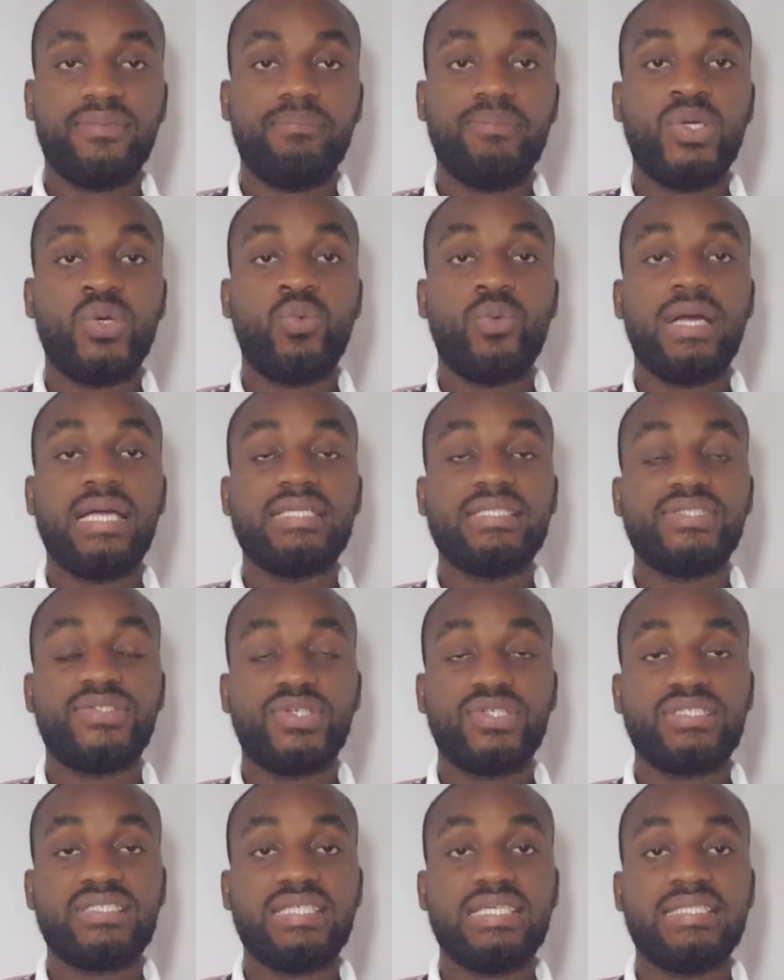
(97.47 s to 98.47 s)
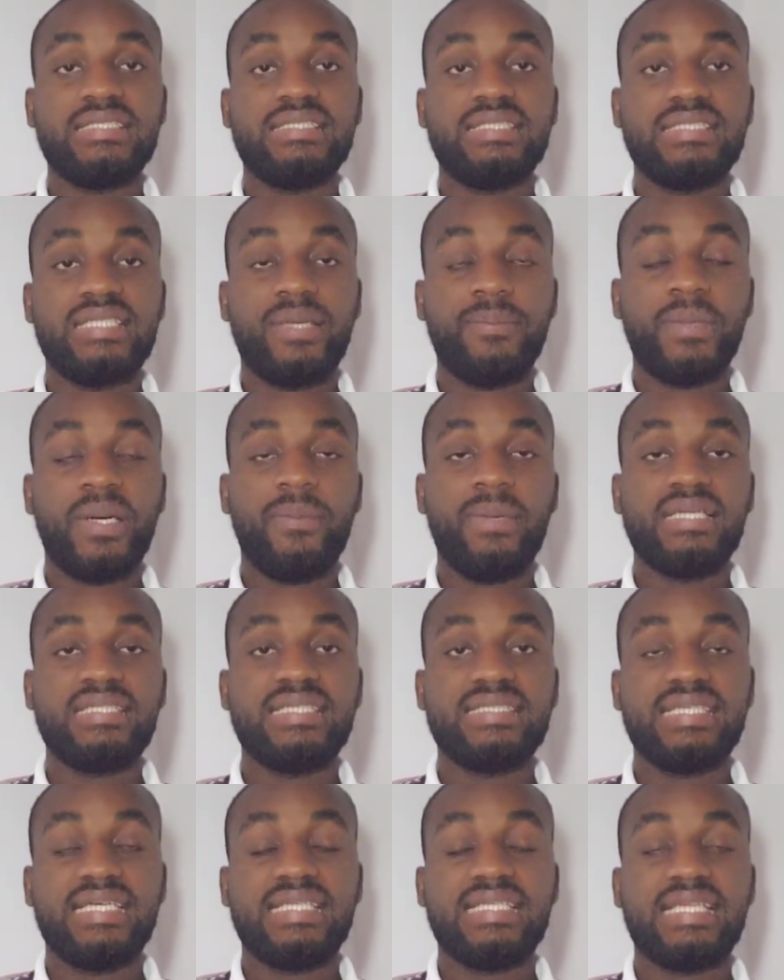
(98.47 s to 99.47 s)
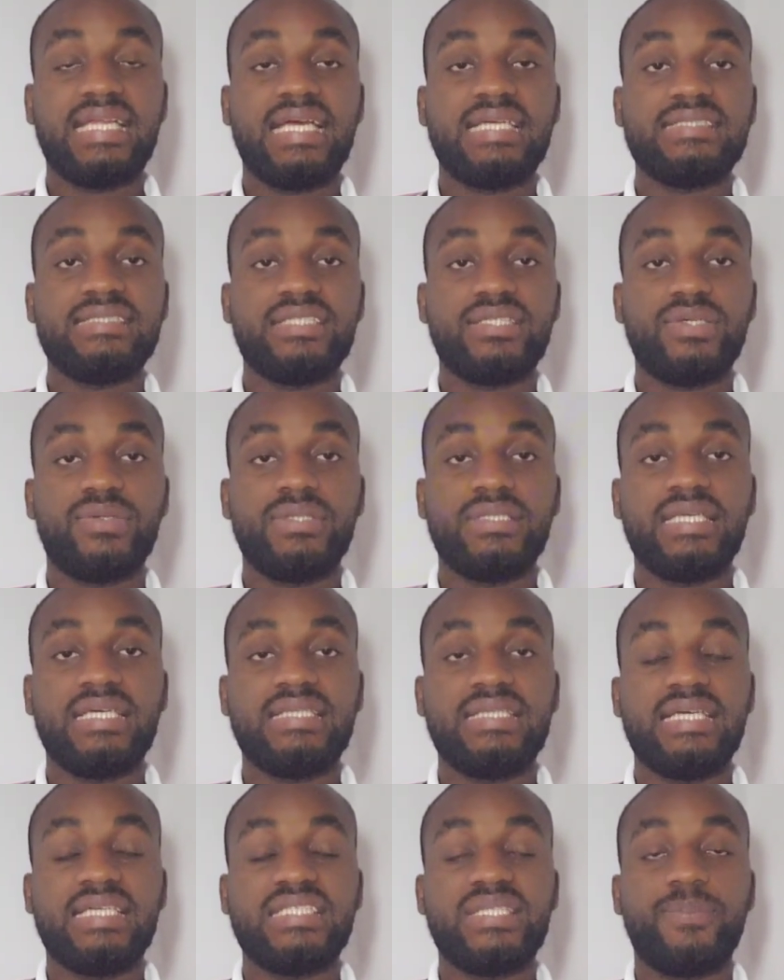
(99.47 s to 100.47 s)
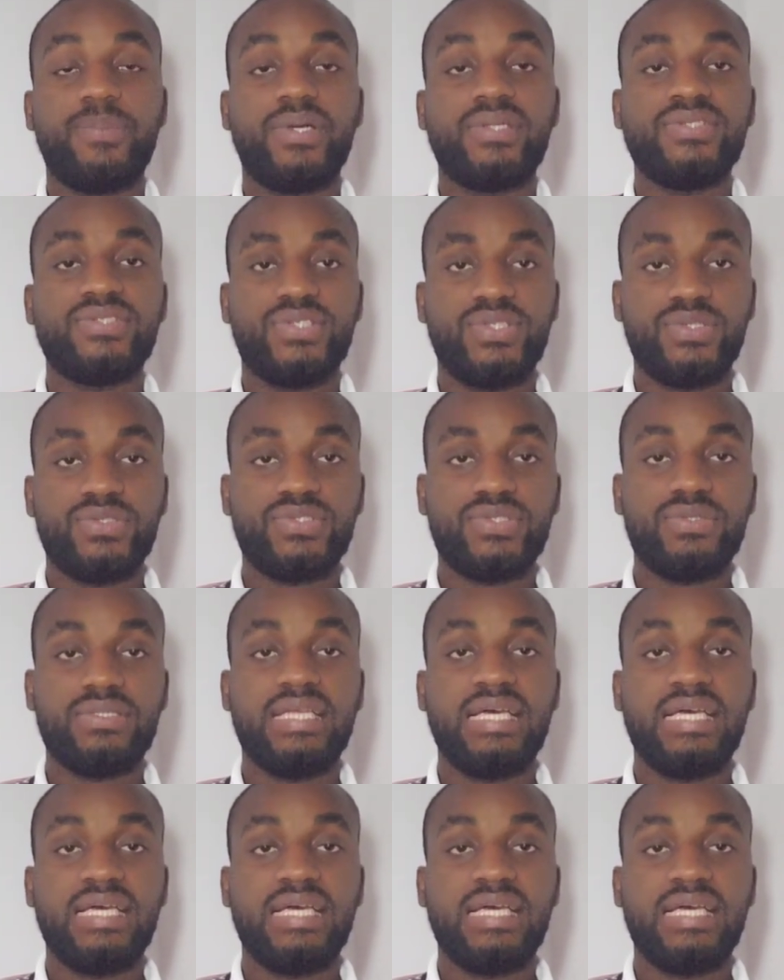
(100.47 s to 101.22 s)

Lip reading: Meanwhile, just in December, Manchester United has generated 30.00.